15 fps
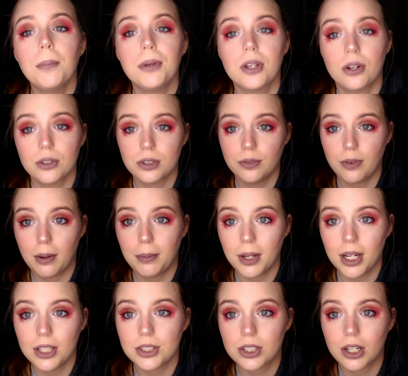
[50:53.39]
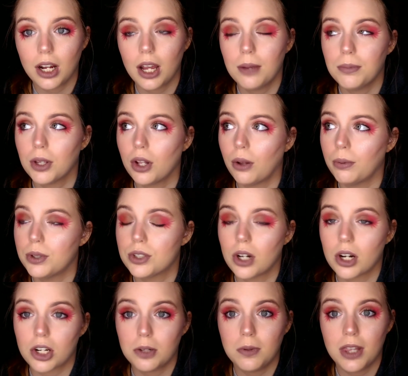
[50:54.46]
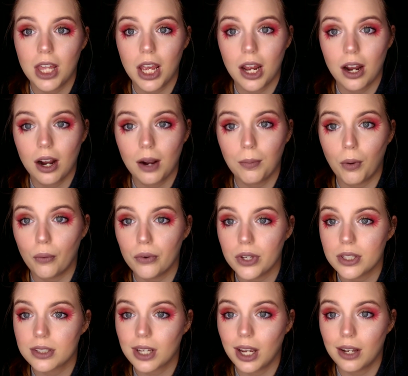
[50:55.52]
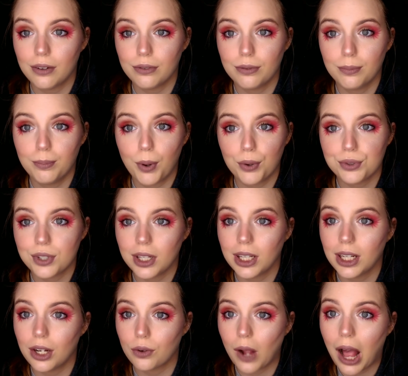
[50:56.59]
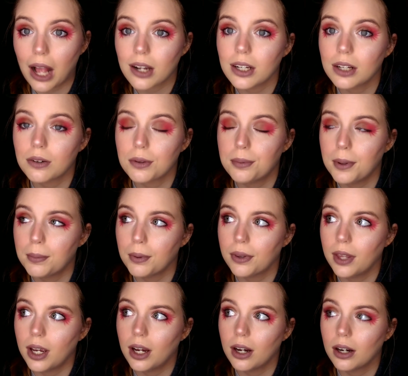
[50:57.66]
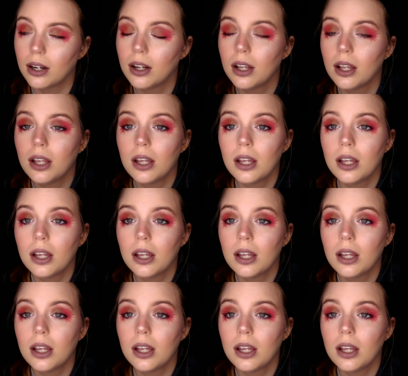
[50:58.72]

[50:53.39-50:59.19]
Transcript: But you can also find me on Instagram. You can always talk to me there. I'm always kind of posting and interacting with people there.